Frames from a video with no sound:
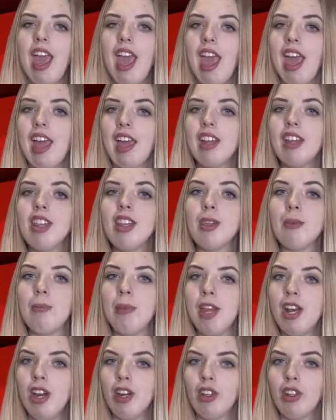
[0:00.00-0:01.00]
And the
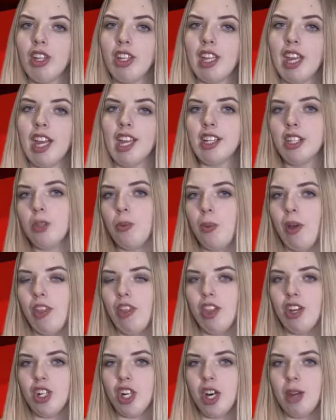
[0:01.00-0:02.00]
men are looking to win
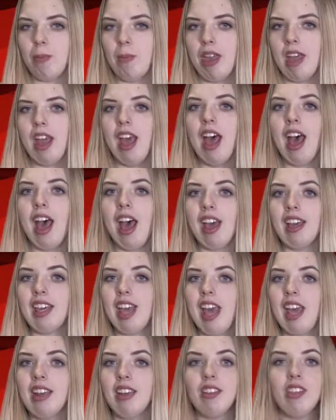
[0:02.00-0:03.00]
the tournament
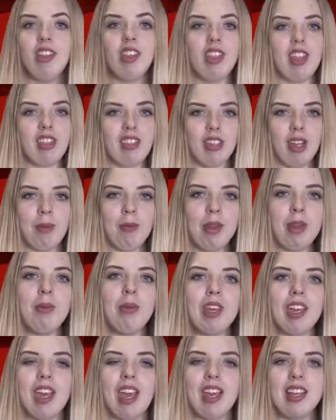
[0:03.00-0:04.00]
again this coming
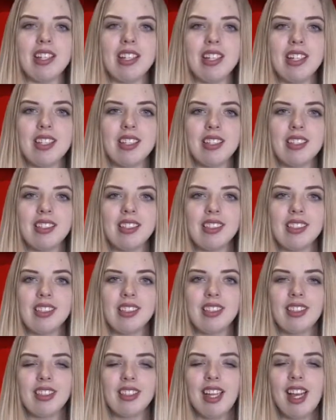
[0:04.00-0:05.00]
weekend.
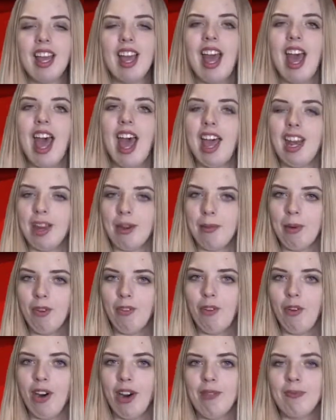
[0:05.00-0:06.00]
At number
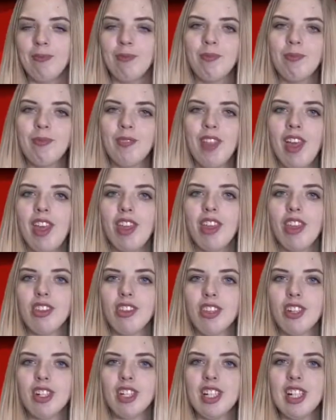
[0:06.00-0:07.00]
four. The
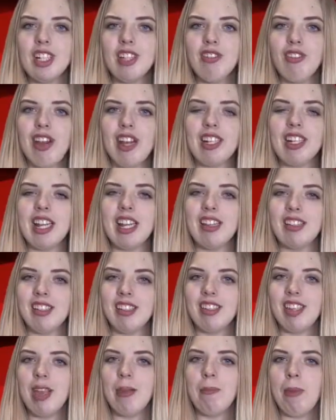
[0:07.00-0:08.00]
thirteenth ranked N C
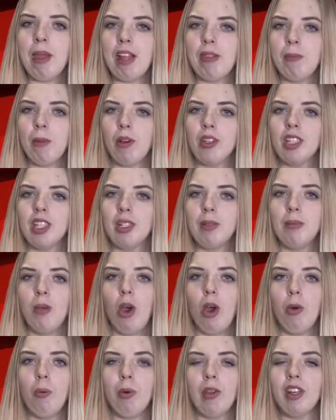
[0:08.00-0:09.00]
State baseball team
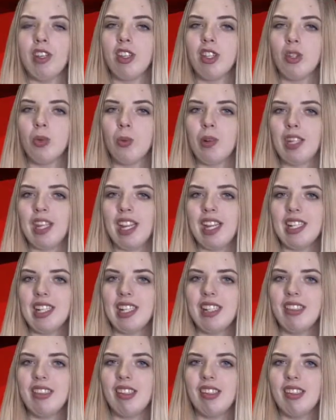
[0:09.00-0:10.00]
opened the twenty
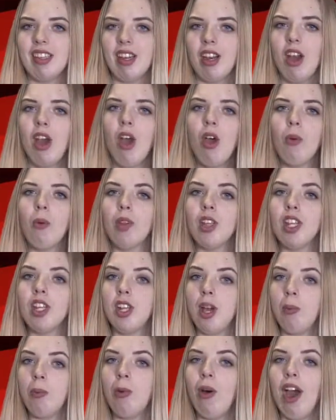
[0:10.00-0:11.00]
eighteen season with a
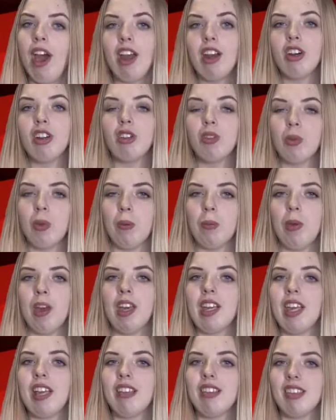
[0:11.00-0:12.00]
doubleheader sweep
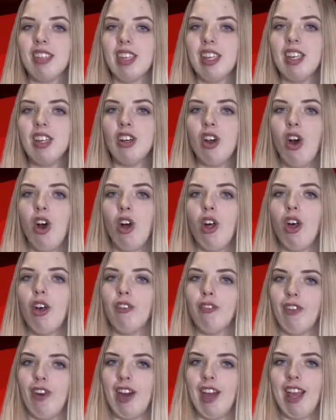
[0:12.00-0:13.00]
against Seton Hall
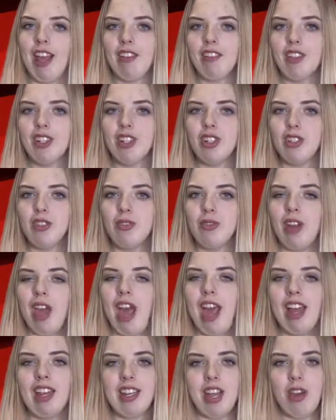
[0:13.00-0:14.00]
on Friday afternoon
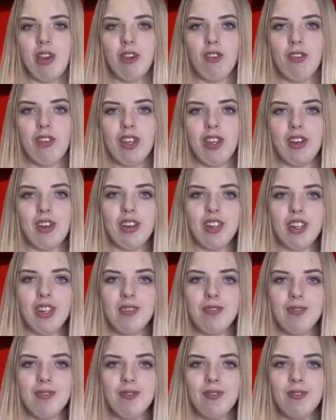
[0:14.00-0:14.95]
at the Oak Field.